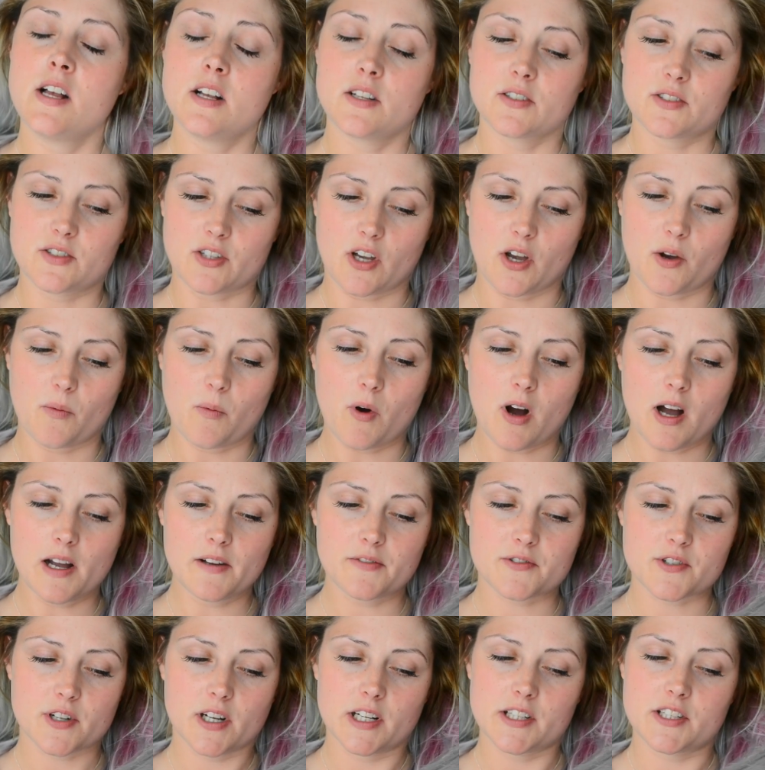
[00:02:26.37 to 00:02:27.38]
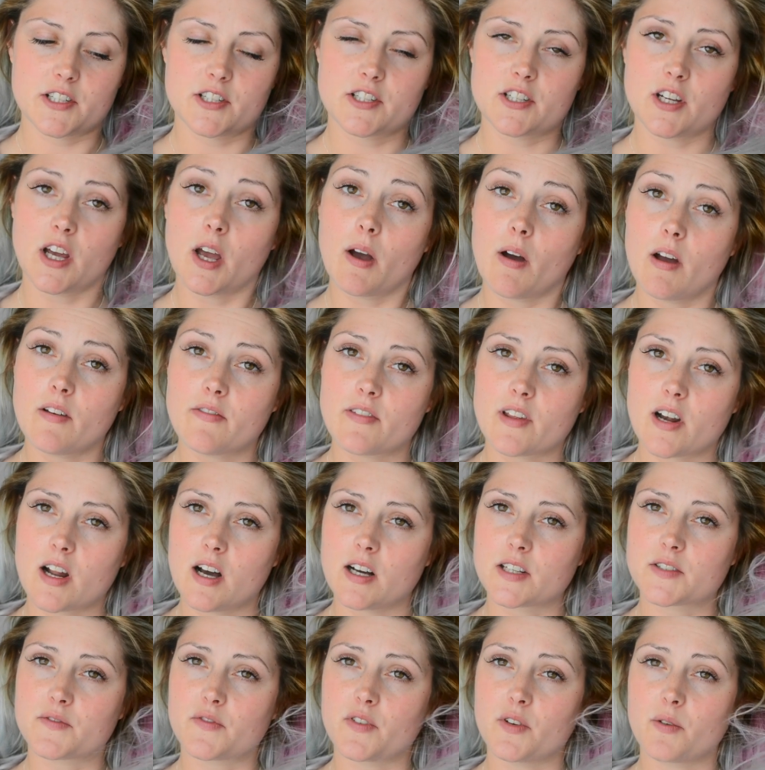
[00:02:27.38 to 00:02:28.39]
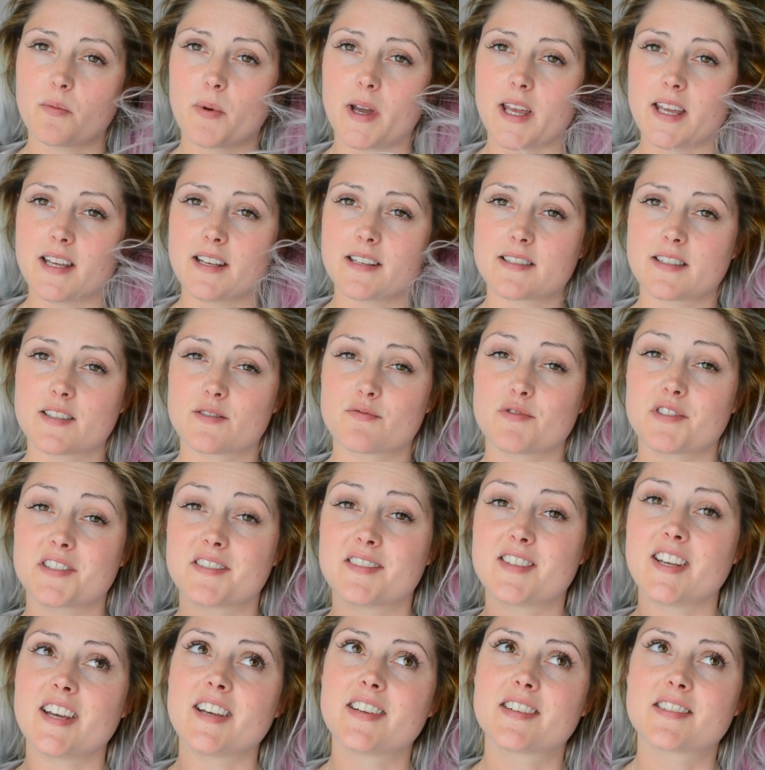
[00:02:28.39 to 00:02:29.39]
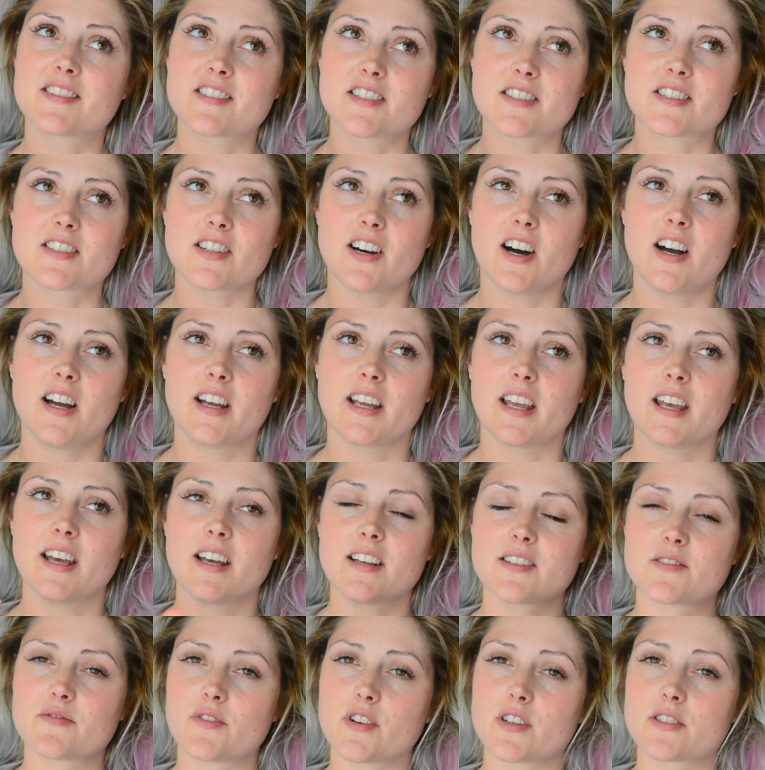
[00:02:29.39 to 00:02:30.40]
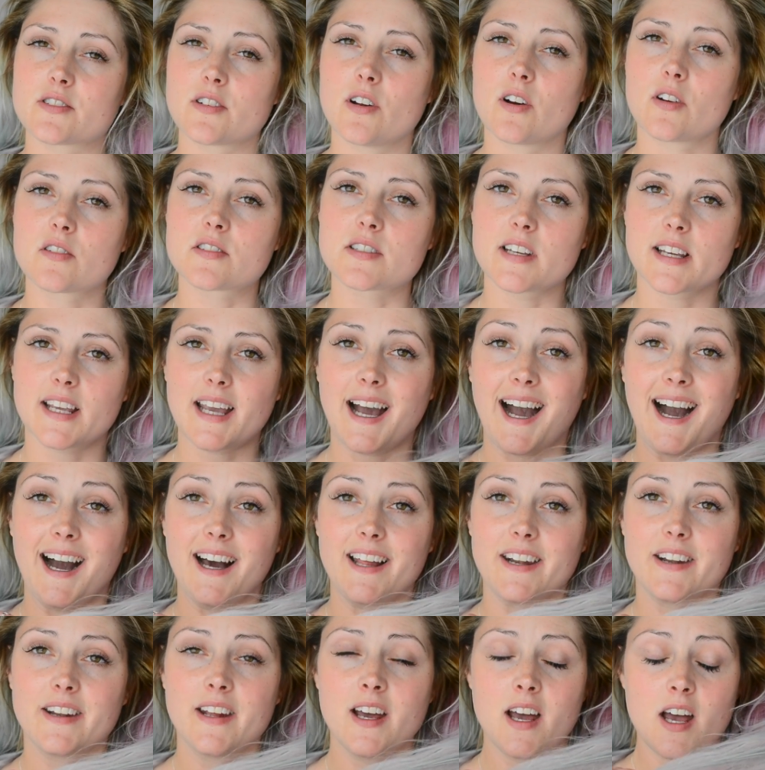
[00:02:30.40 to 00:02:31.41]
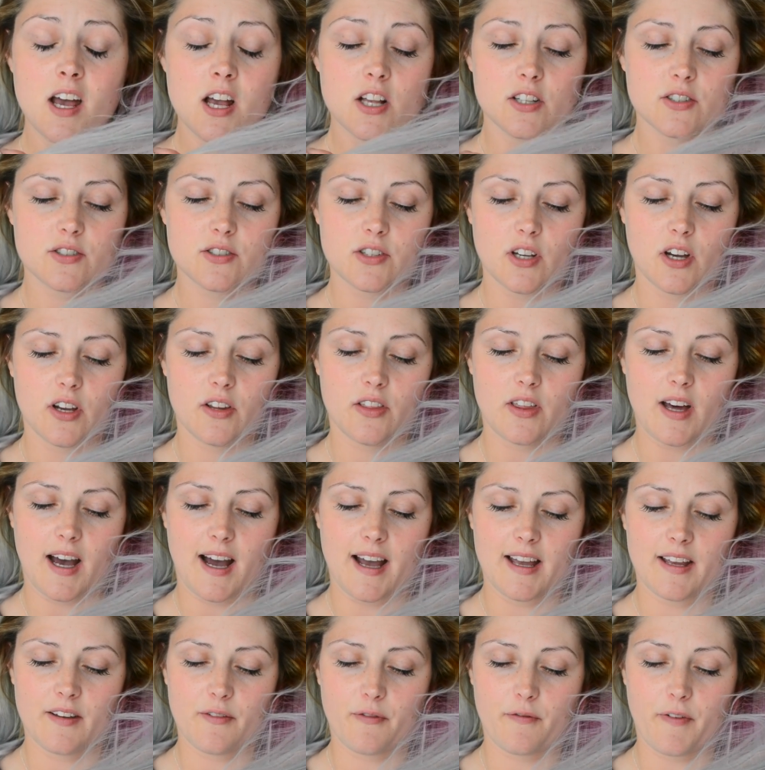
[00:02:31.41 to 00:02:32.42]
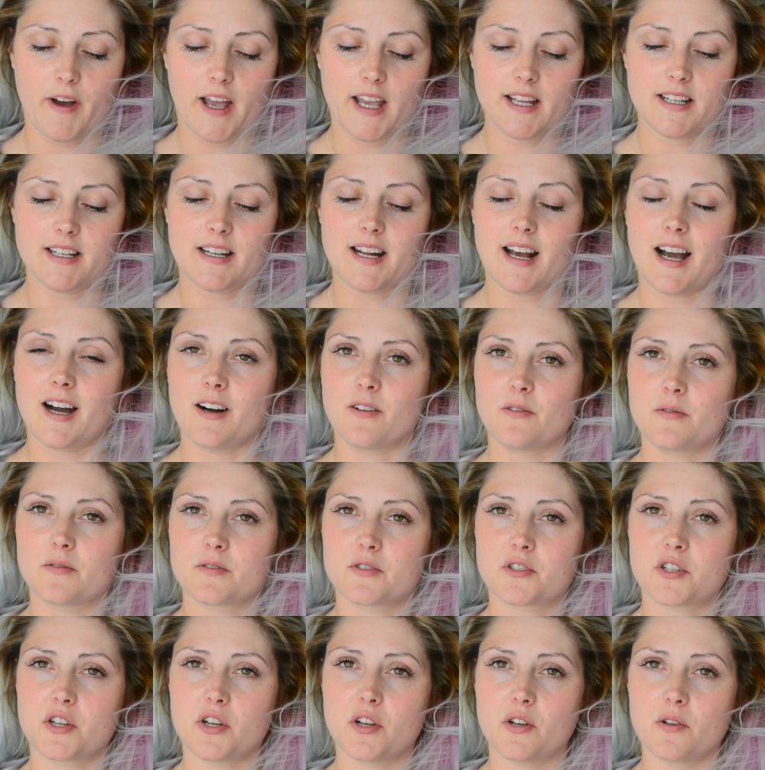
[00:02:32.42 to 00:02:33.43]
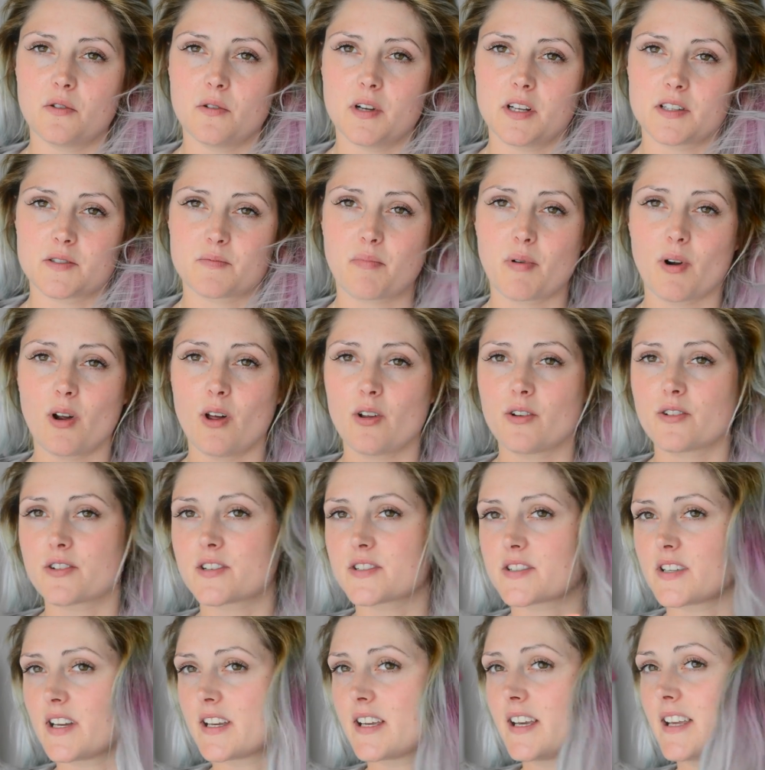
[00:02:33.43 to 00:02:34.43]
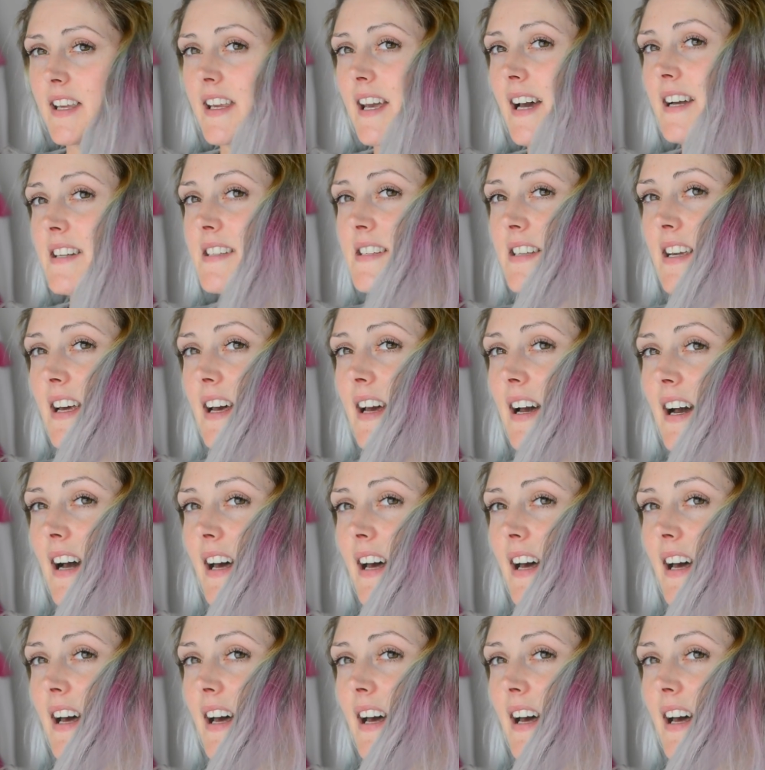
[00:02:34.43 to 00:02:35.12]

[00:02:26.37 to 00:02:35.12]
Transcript: So what I've tried to do over the last few weeks is resist dyeing it for as long as I can, so that it faded out to as blonde as I could get it.